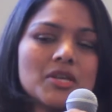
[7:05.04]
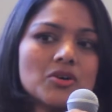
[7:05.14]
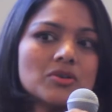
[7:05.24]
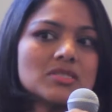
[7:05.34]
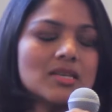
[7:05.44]

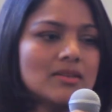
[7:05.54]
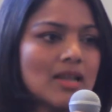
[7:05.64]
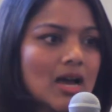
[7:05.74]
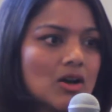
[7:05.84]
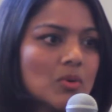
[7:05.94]
because
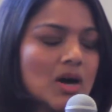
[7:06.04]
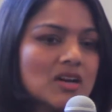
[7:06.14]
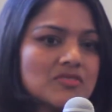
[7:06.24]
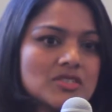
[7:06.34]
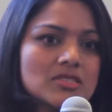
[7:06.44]
now
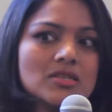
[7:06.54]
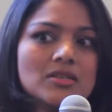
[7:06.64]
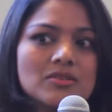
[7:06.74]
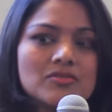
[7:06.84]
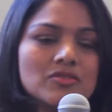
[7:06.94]
after
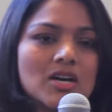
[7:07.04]
the